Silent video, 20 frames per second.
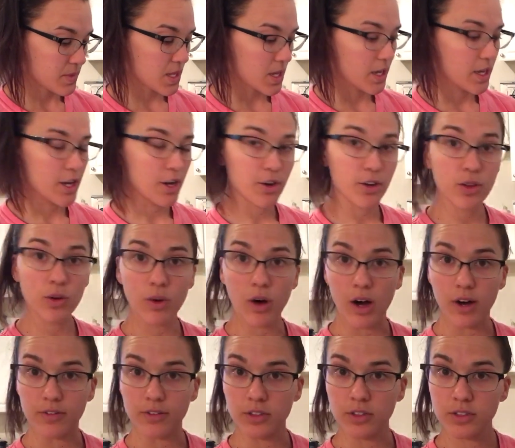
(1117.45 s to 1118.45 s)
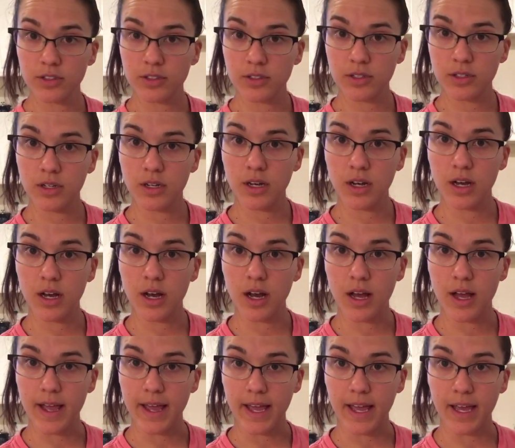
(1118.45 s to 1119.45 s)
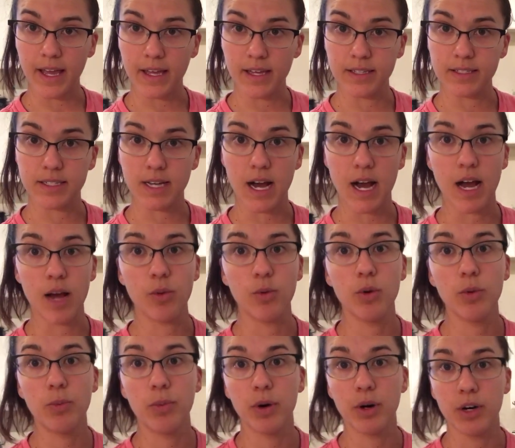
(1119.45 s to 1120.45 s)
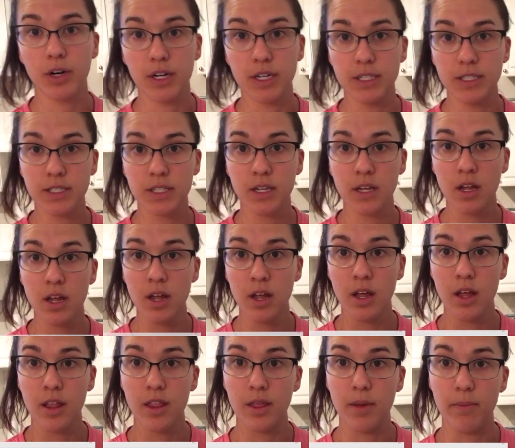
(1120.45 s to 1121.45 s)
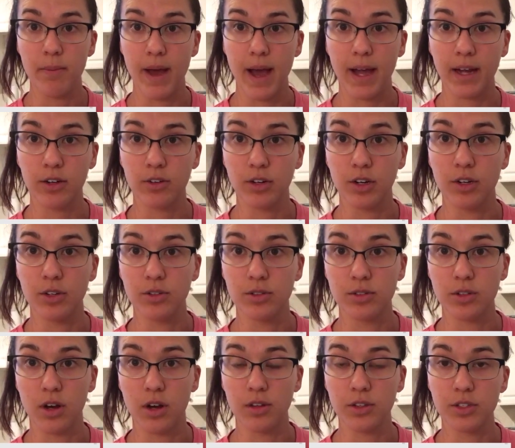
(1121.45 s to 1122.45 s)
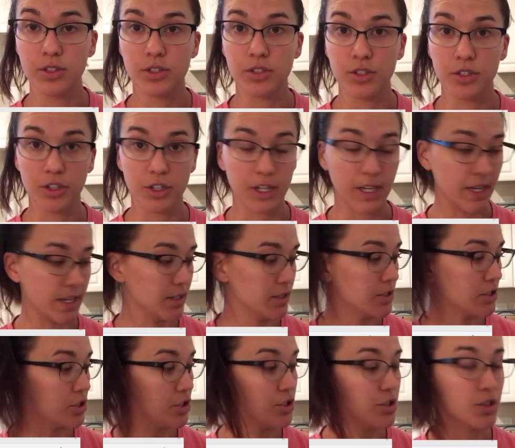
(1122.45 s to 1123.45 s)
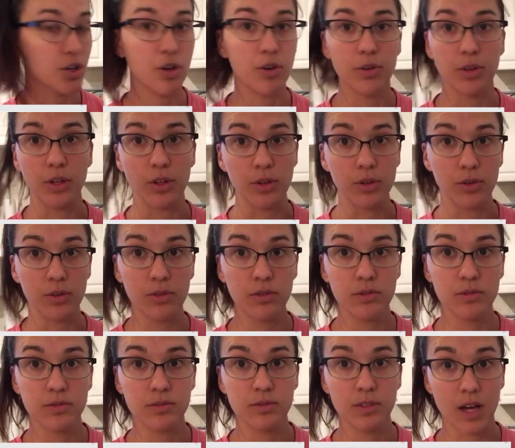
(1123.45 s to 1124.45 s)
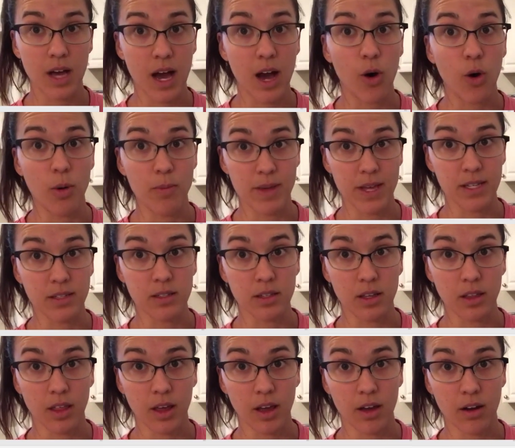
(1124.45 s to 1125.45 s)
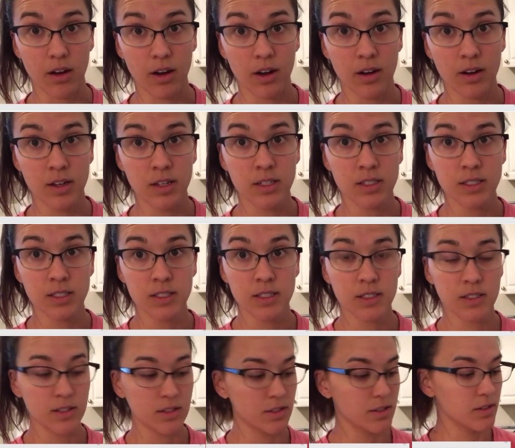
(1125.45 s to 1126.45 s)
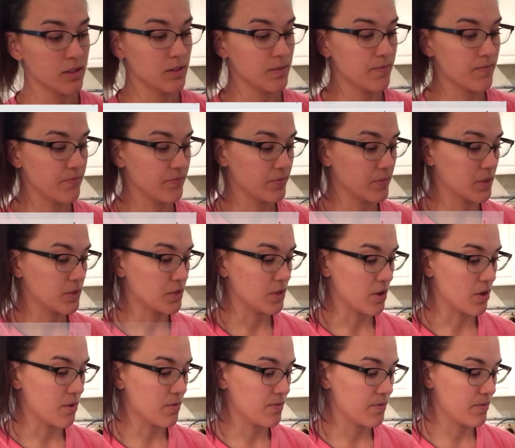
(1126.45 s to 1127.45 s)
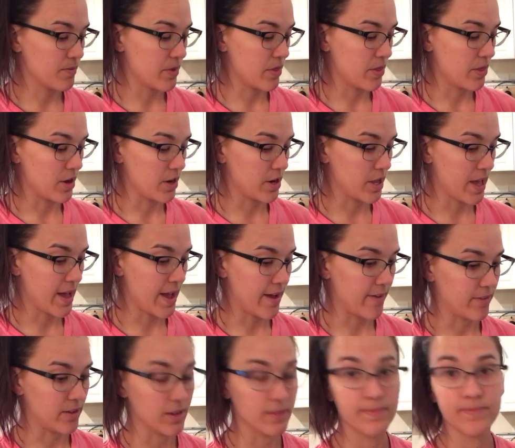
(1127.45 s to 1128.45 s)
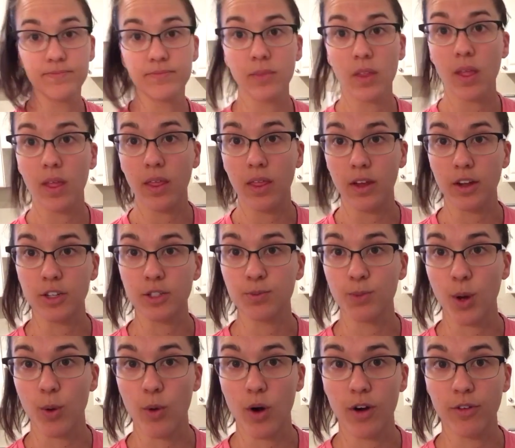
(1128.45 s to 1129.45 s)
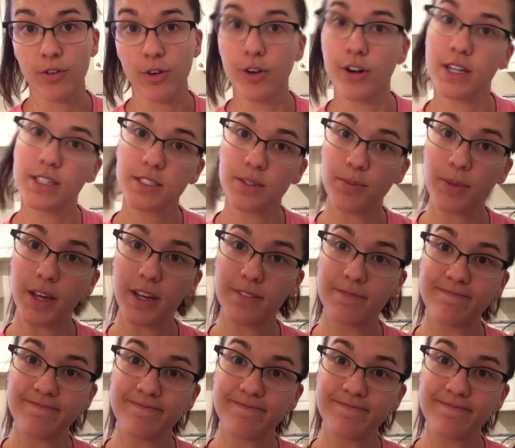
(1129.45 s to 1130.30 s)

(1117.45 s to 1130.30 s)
here are the waffles, and I will put the macros on the screen to show you how amazing they are. So there you have it. There's my waffle recipe.